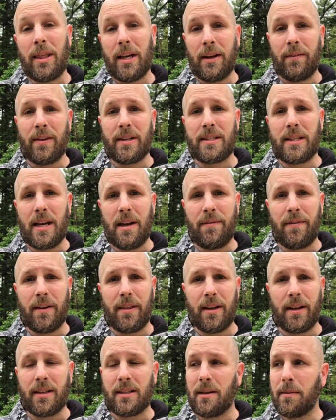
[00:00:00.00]
I think of this knife, I
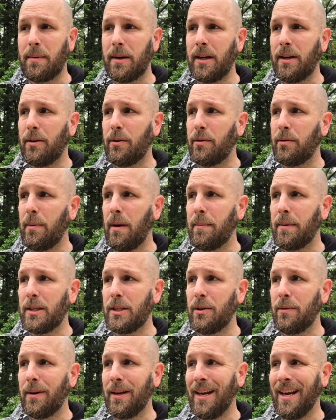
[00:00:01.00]
think of somebody who maybe is
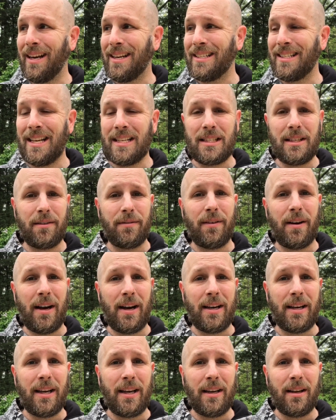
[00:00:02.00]
doing extensive
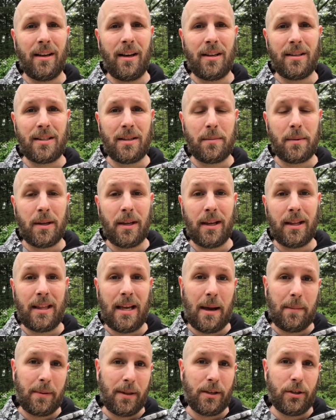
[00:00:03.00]
hiking on something like the
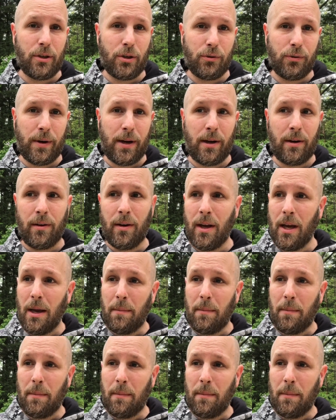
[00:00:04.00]
Appalachian Trail,